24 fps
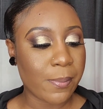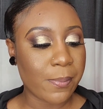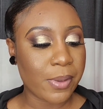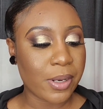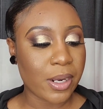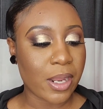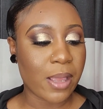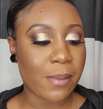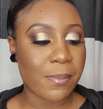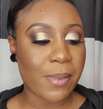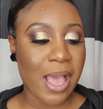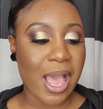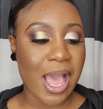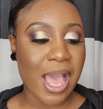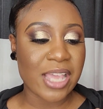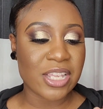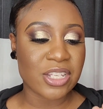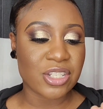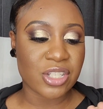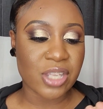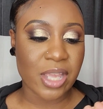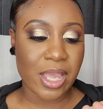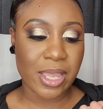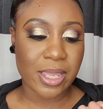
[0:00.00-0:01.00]
Plump High
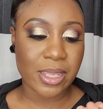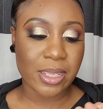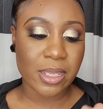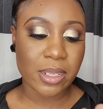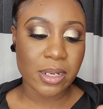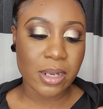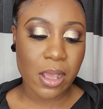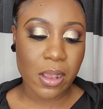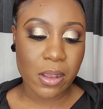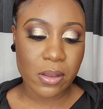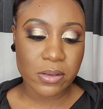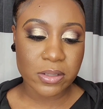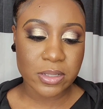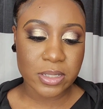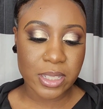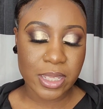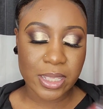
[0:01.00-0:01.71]
Shine Gloss,